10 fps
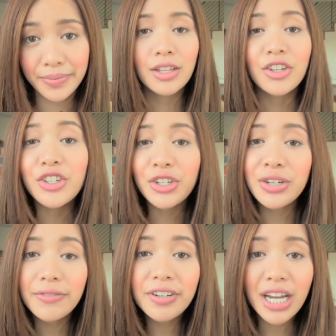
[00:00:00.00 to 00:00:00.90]
There's two
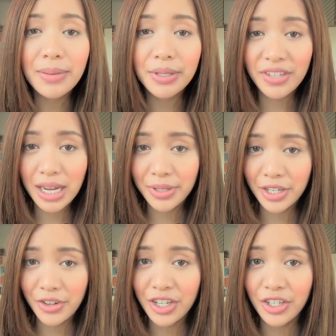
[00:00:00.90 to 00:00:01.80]
different types of tapes that
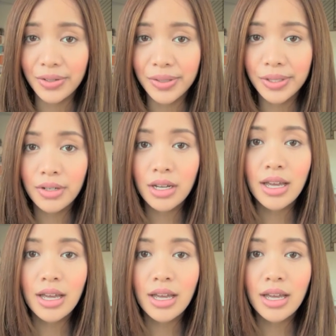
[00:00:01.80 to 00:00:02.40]
you can use.